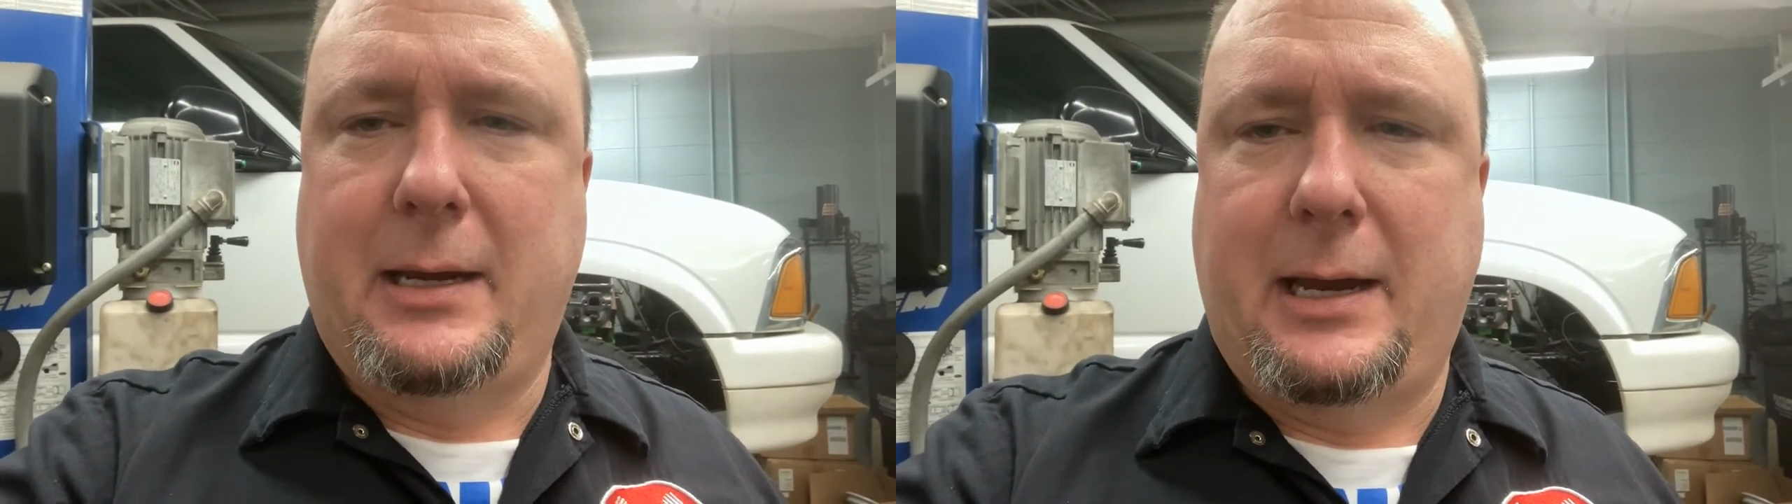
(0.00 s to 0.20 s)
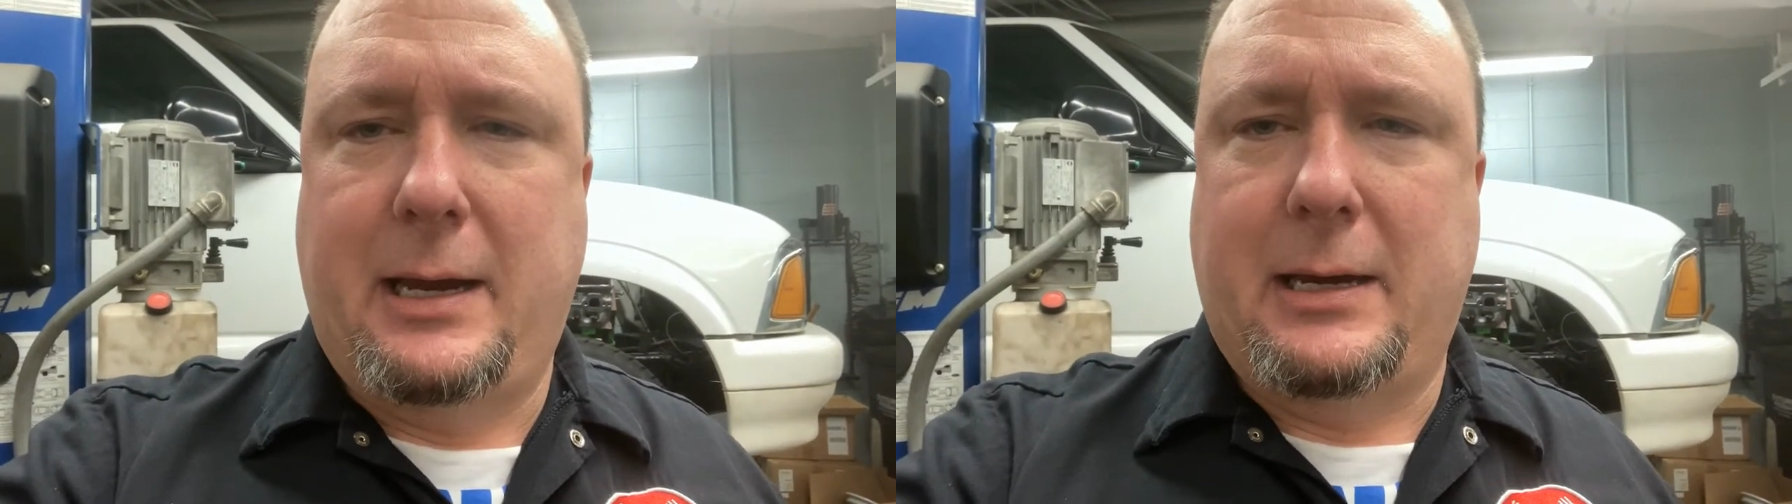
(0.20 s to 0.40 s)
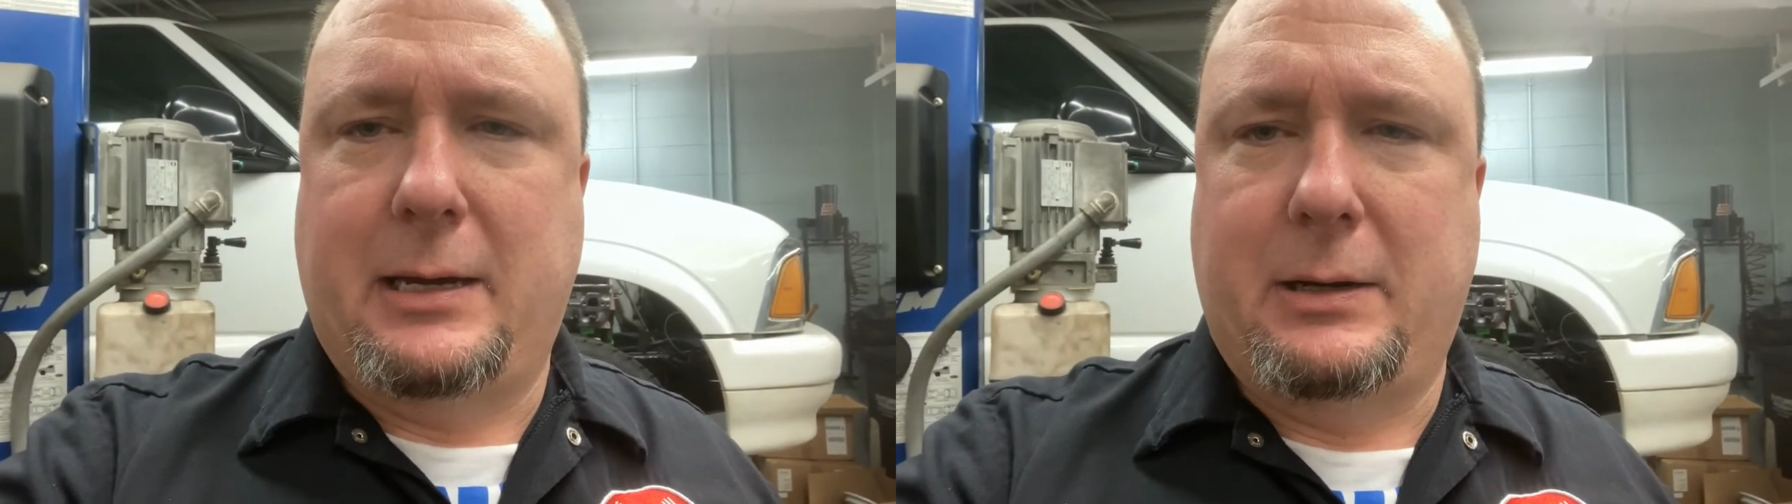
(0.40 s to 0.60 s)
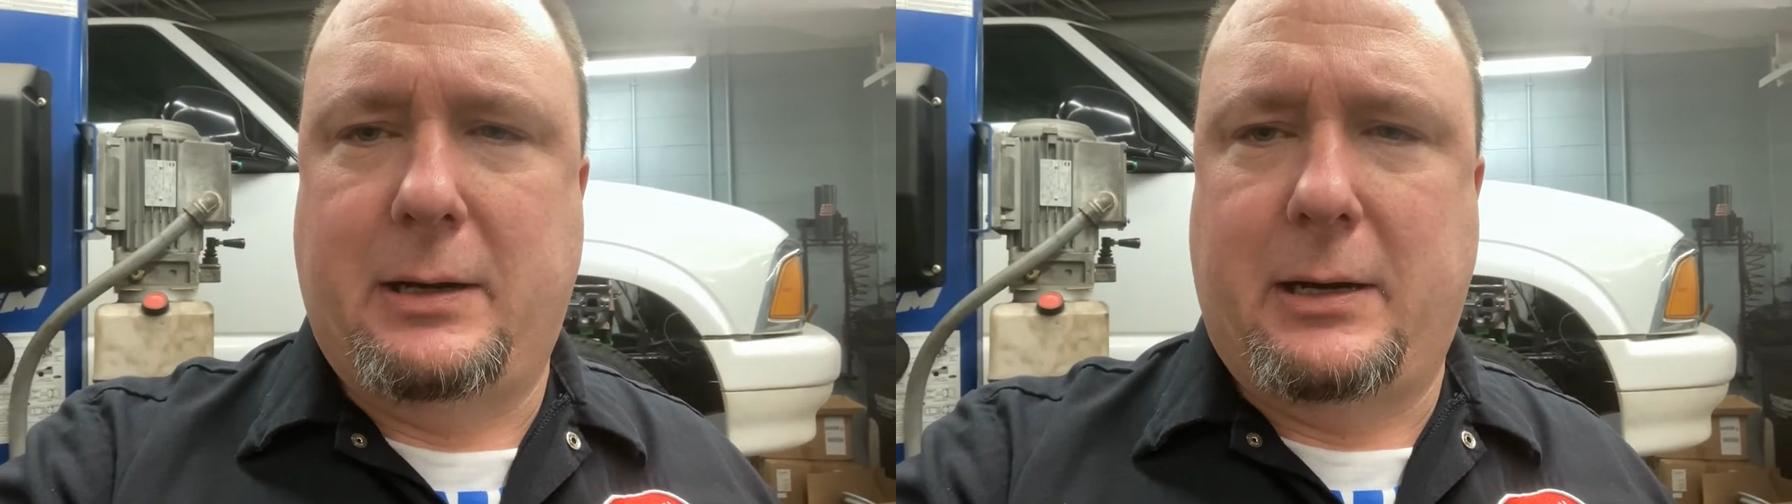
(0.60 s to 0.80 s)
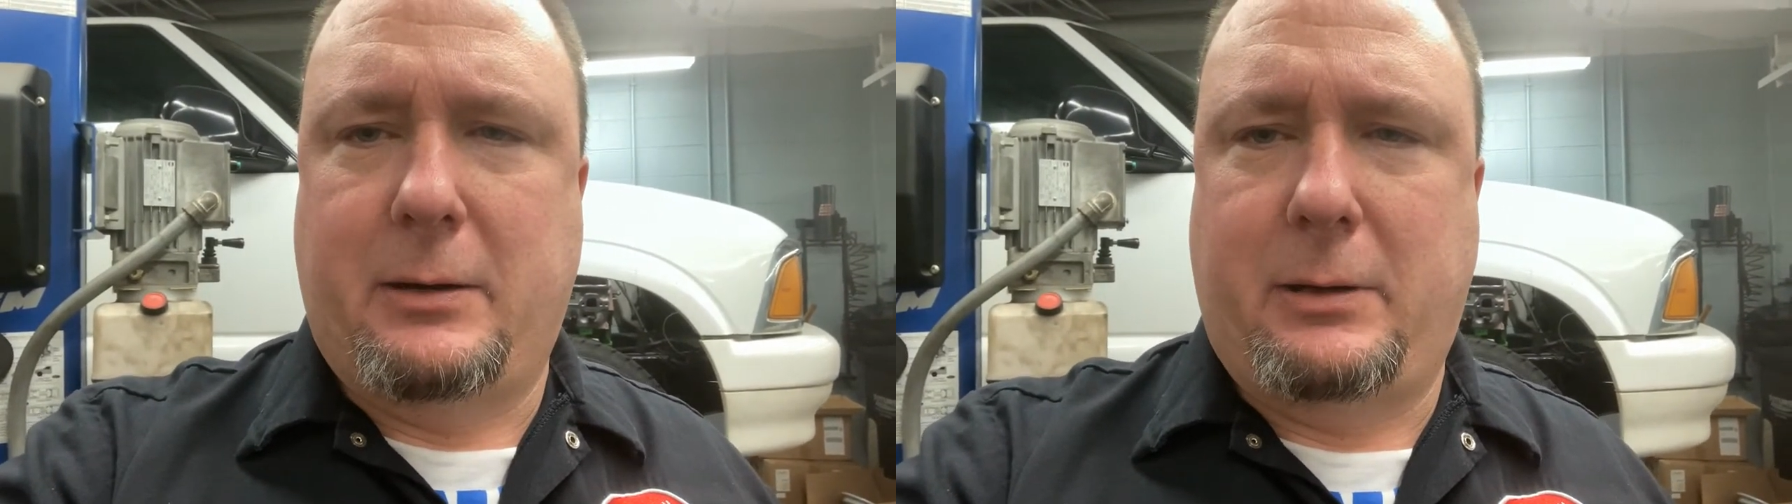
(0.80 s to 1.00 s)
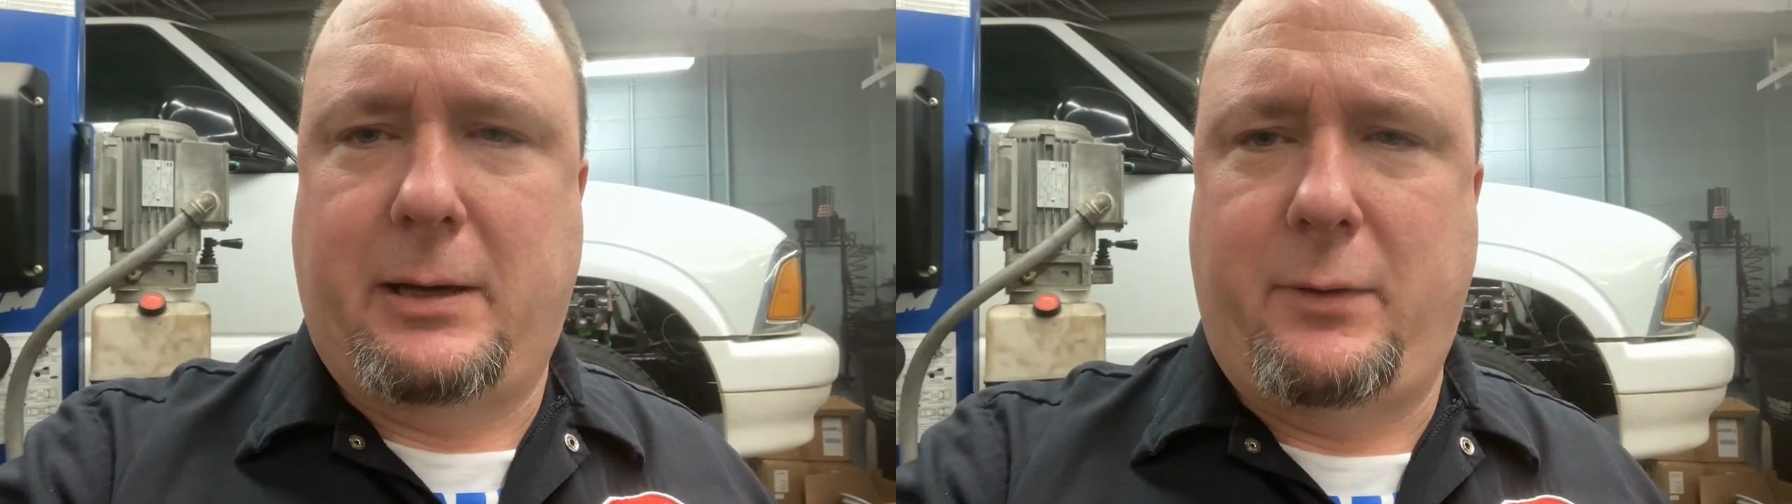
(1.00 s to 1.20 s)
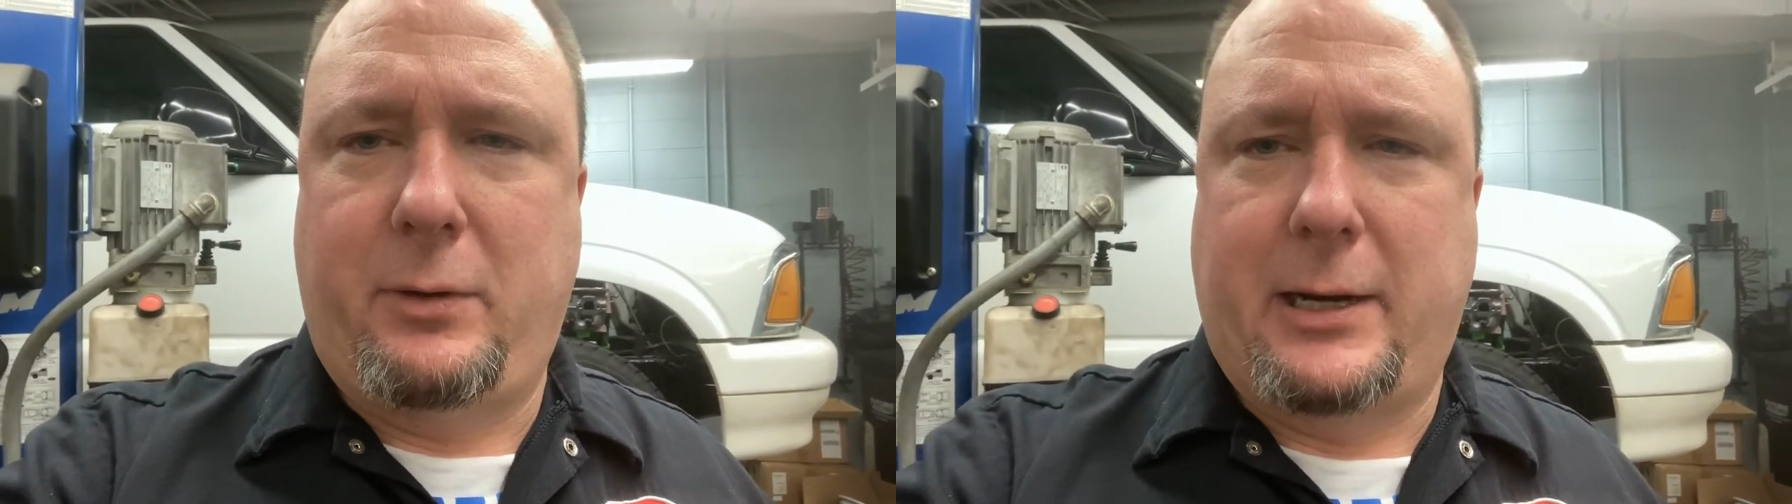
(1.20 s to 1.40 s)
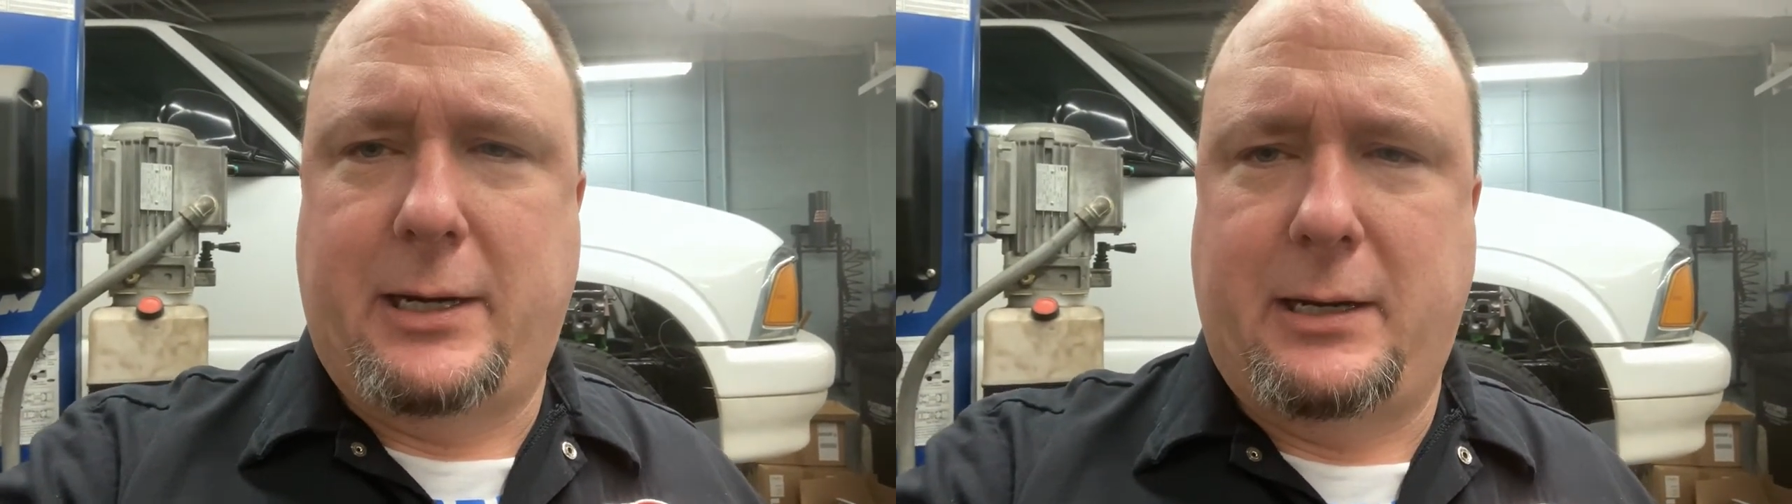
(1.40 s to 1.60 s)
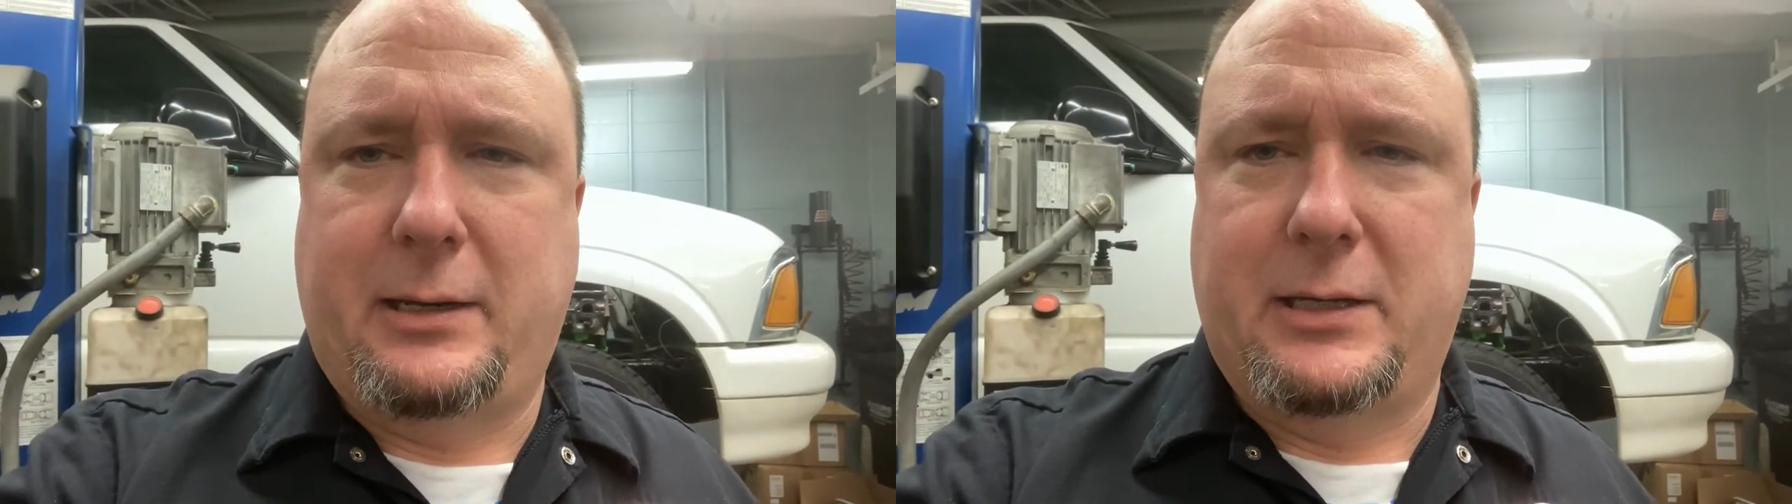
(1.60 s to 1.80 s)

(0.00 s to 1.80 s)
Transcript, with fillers: and I'll give you an idea